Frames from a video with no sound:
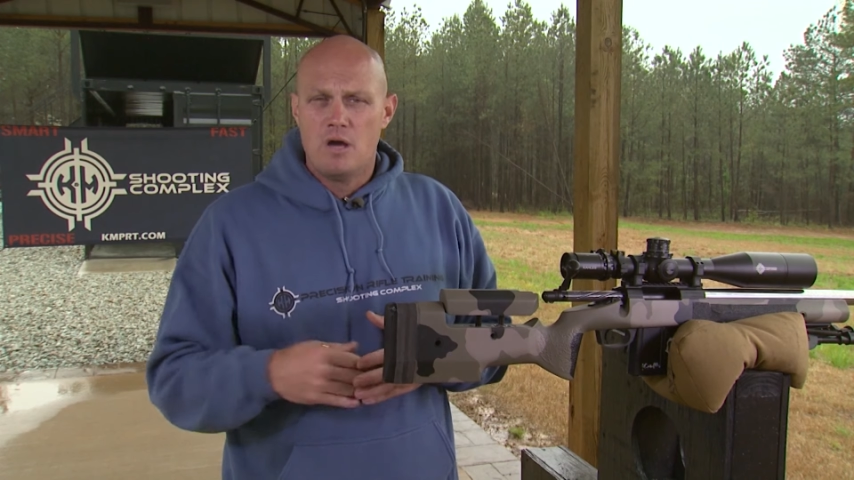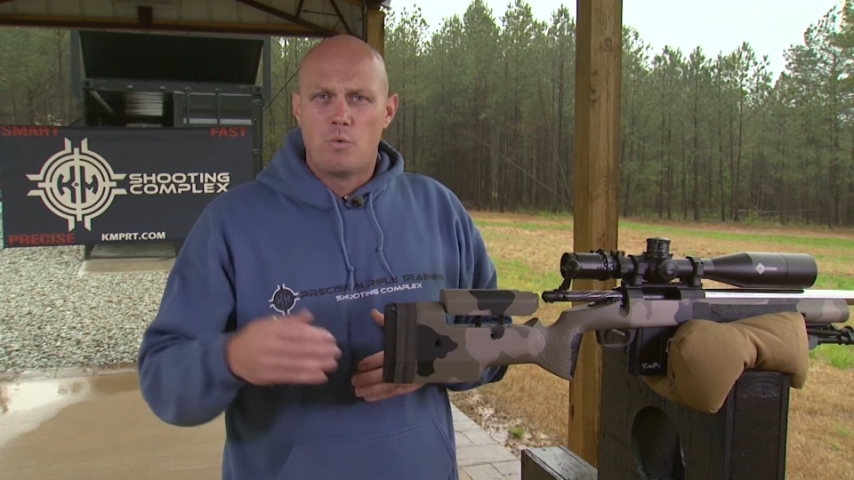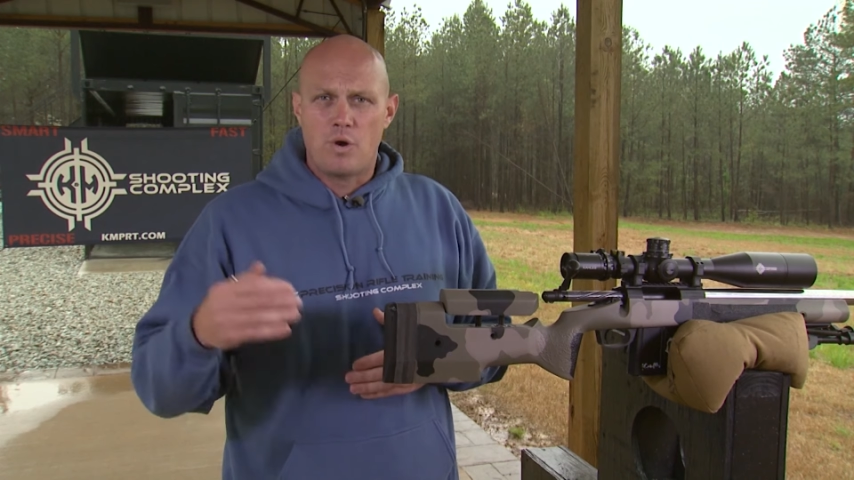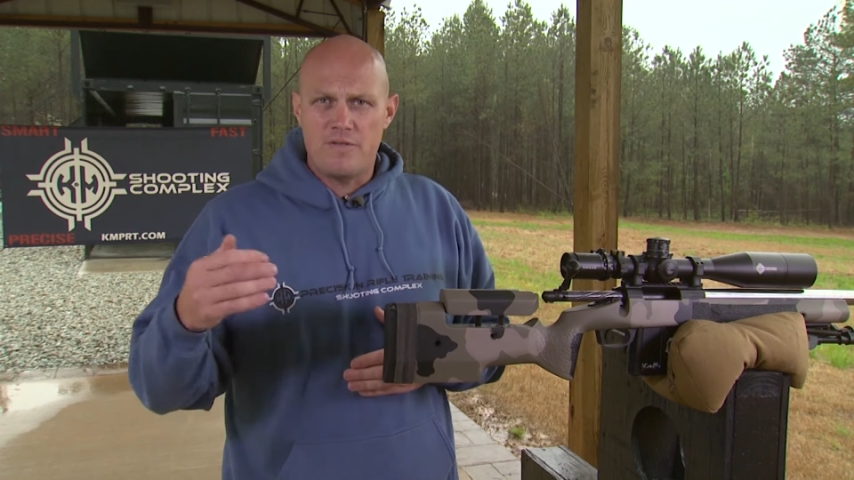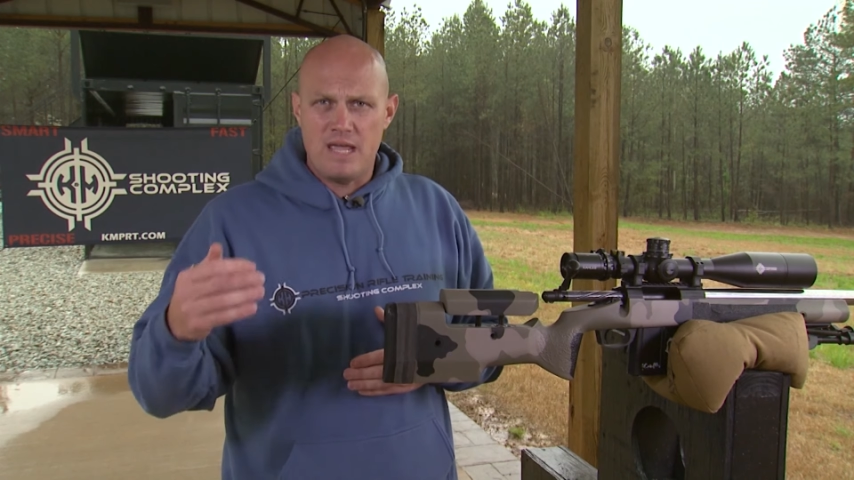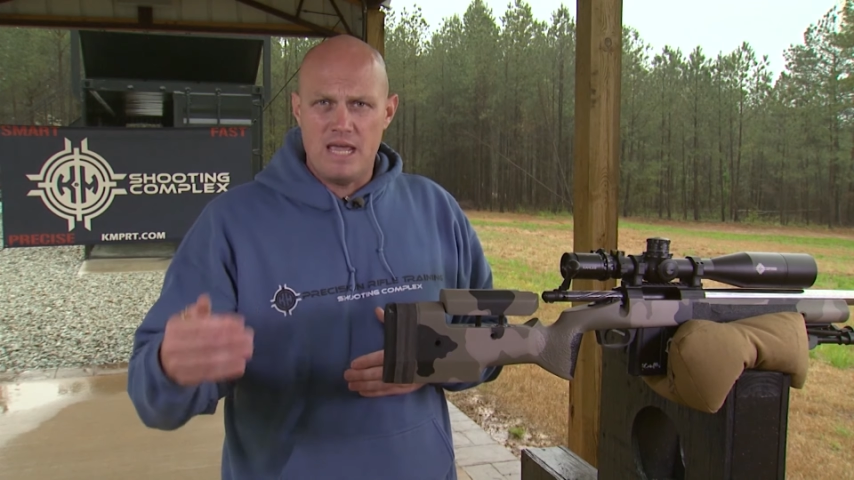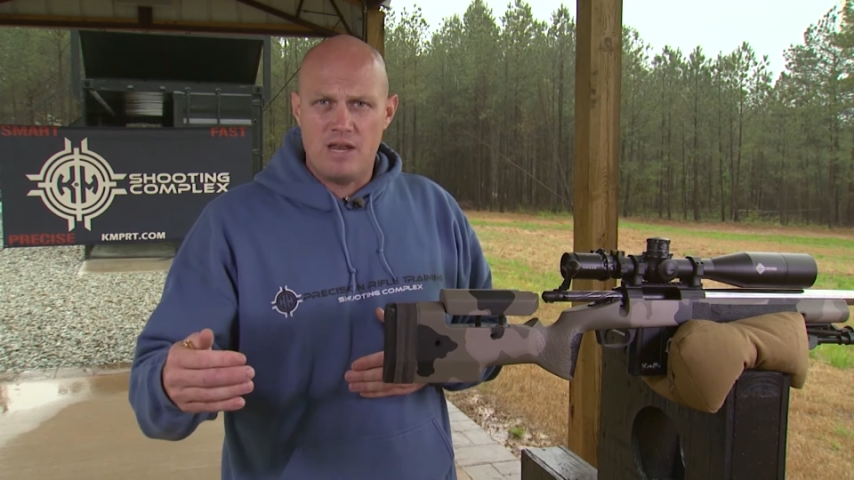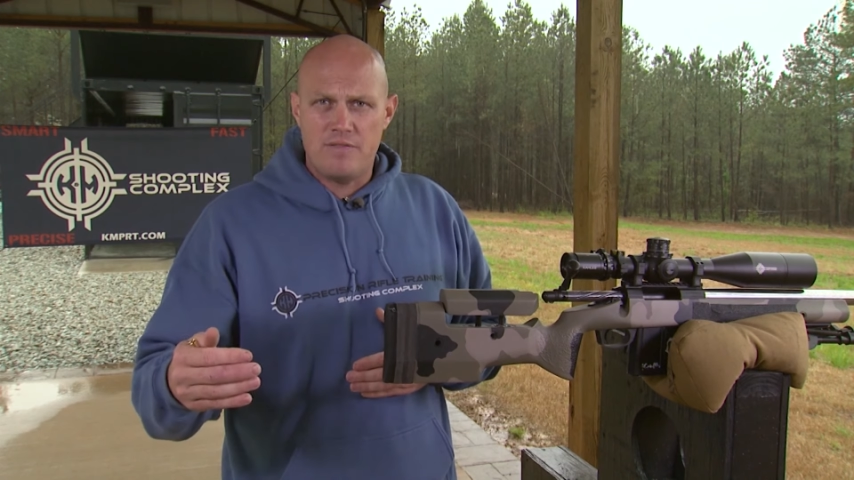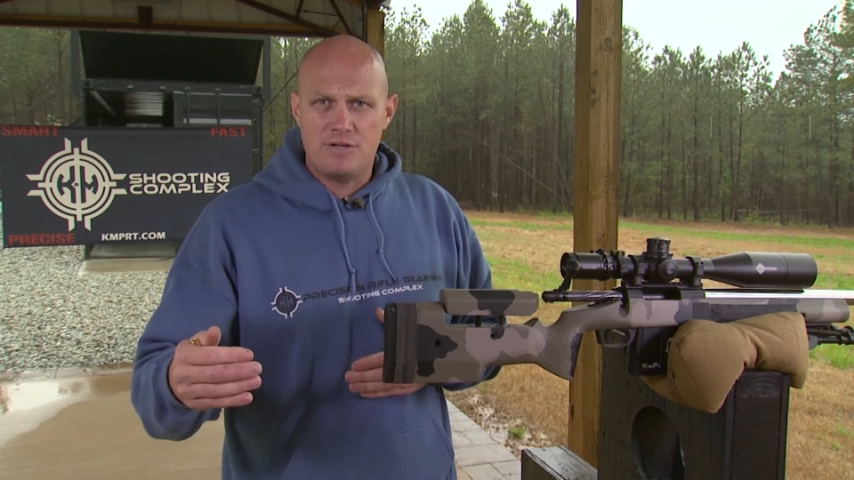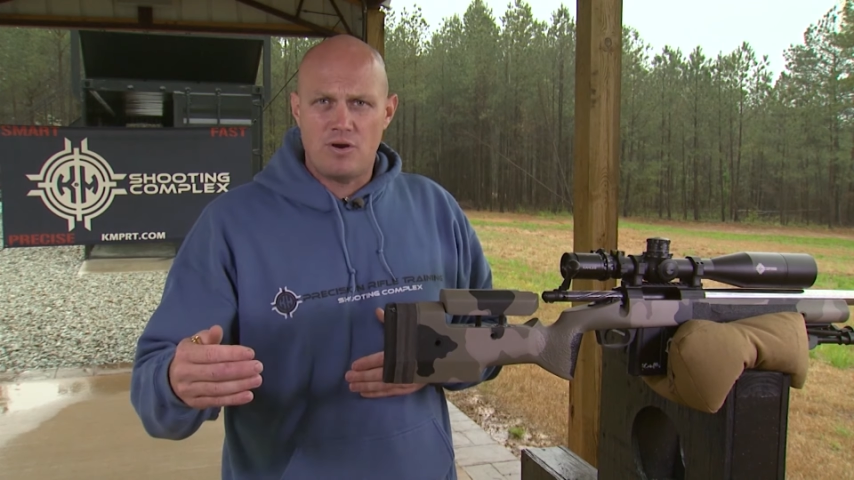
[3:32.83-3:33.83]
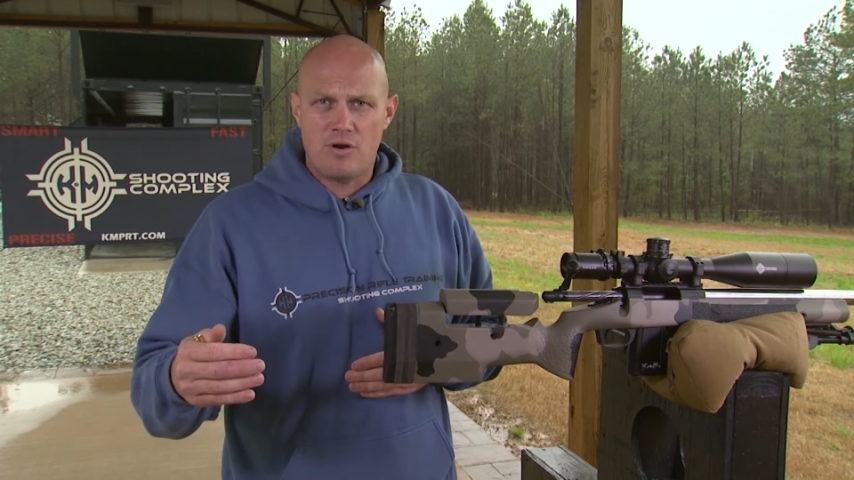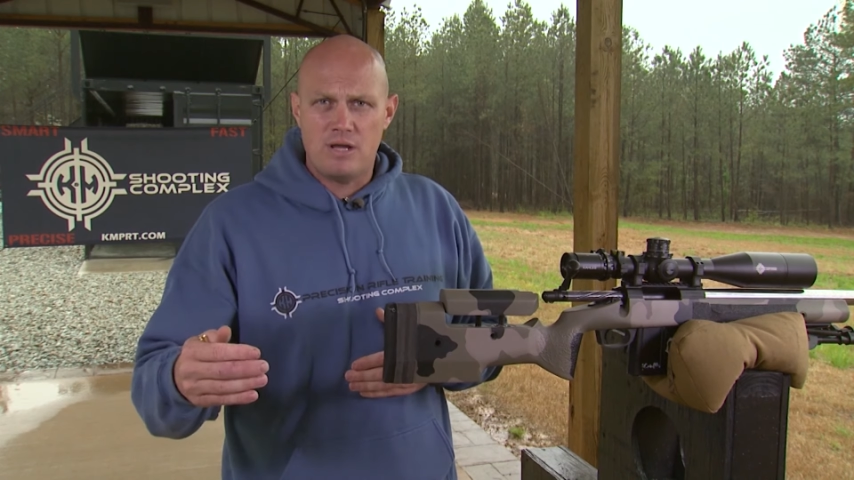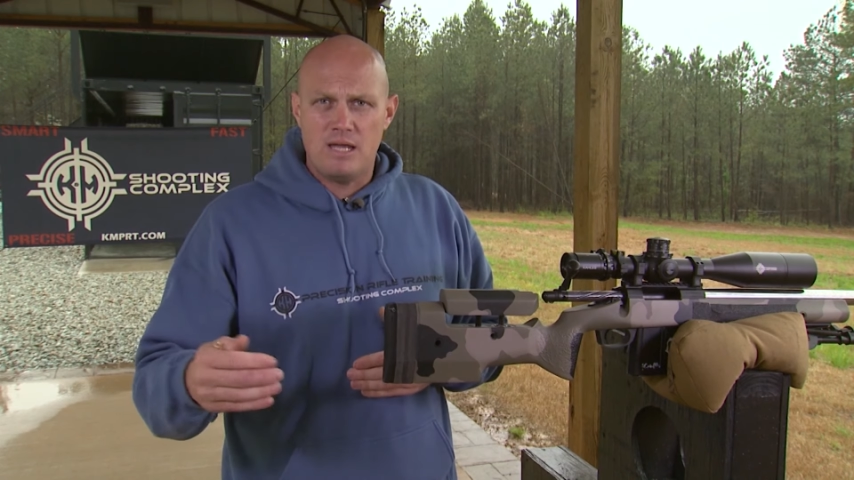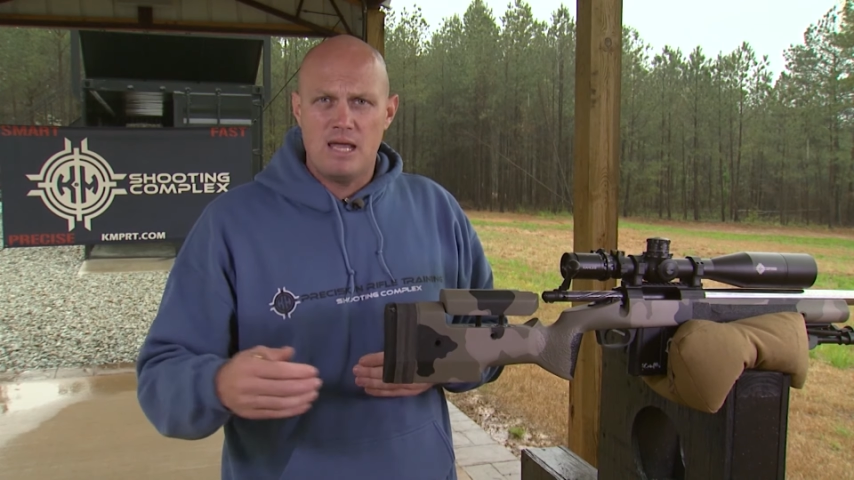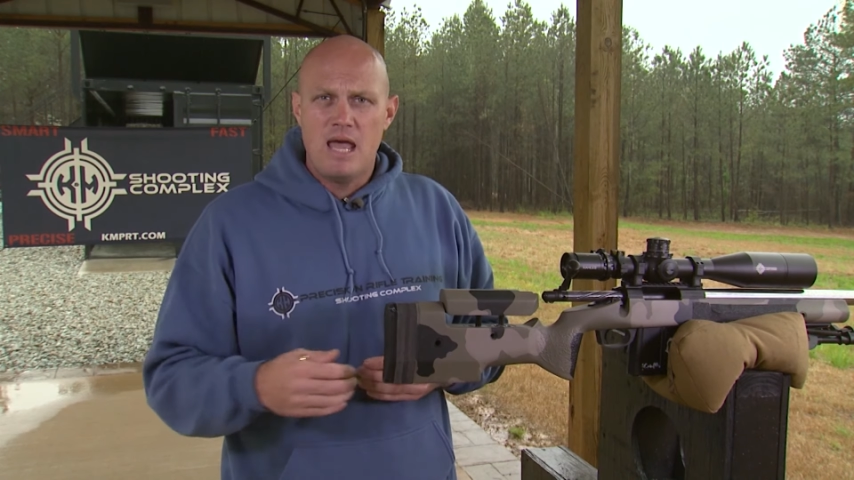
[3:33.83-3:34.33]
where they hit on the
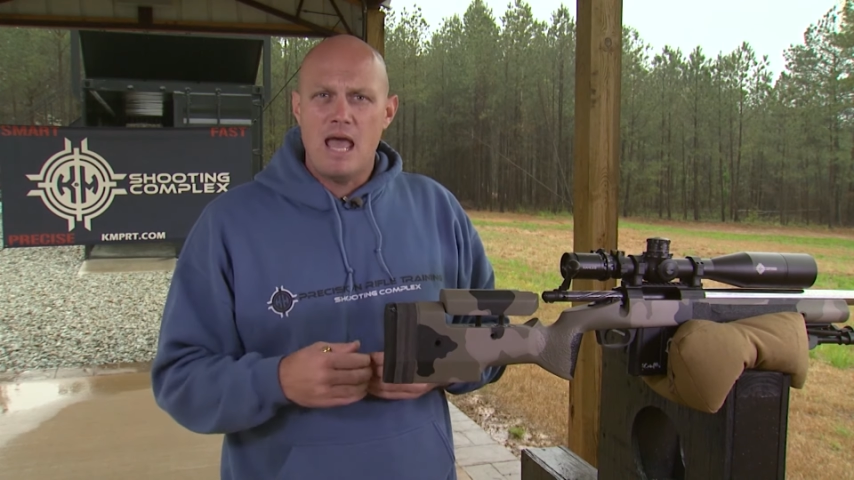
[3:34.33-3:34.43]
target,